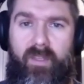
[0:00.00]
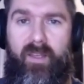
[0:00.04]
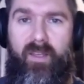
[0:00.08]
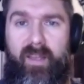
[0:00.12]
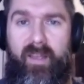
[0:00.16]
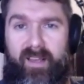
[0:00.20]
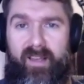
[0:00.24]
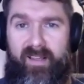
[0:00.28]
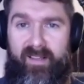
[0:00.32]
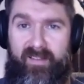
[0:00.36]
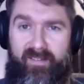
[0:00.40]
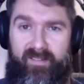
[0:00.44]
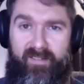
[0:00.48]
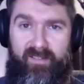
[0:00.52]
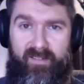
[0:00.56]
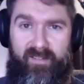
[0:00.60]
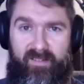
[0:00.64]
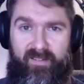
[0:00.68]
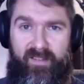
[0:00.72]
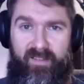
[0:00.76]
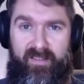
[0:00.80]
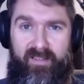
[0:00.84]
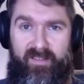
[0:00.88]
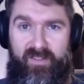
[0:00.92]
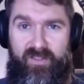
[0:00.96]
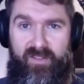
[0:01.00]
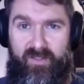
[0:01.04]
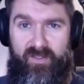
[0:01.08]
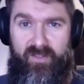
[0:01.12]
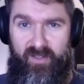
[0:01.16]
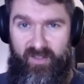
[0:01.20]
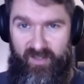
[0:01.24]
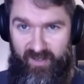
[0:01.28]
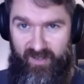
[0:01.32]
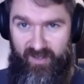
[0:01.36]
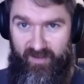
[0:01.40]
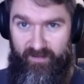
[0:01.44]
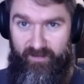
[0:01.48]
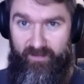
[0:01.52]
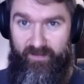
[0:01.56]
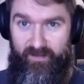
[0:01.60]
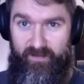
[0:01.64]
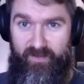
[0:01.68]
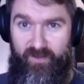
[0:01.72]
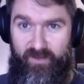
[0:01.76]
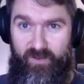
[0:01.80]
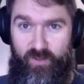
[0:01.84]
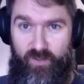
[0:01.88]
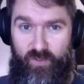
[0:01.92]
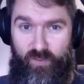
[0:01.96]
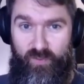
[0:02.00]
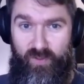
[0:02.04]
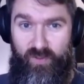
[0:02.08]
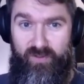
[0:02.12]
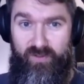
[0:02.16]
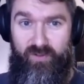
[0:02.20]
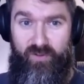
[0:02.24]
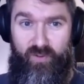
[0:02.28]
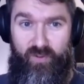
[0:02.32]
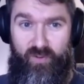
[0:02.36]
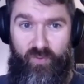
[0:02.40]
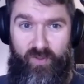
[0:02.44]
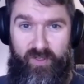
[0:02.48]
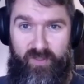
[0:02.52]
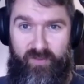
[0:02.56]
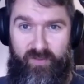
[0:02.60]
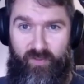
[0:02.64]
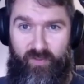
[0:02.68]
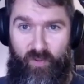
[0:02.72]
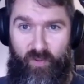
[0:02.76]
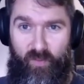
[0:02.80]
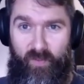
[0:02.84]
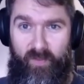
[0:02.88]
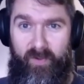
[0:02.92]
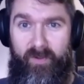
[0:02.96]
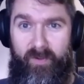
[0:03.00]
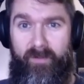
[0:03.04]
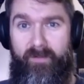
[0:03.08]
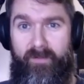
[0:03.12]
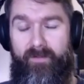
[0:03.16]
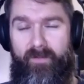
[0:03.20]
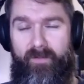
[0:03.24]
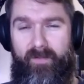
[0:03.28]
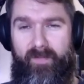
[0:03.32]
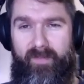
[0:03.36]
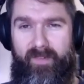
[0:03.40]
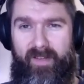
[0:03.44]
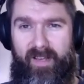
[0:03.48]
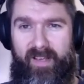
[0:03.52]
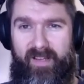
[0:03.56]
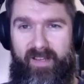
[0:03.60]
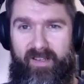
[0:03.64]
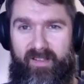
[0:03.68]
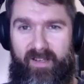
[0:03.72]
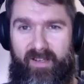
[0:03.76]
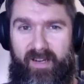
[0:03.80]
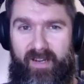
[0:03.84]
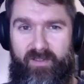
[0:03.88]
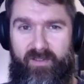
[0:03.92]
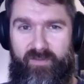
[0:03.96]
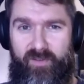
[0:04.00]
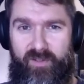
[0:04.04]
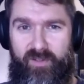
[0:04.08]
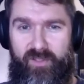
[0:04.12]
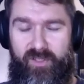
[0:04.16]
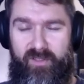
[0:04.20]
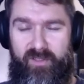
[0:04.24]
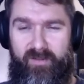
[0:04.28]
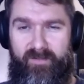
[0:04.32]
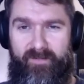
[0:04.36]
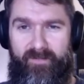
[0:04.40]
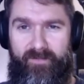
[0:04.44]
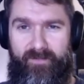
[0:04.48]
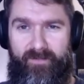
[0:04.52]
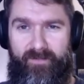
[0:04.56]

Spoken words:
And that is to not do it from a client function.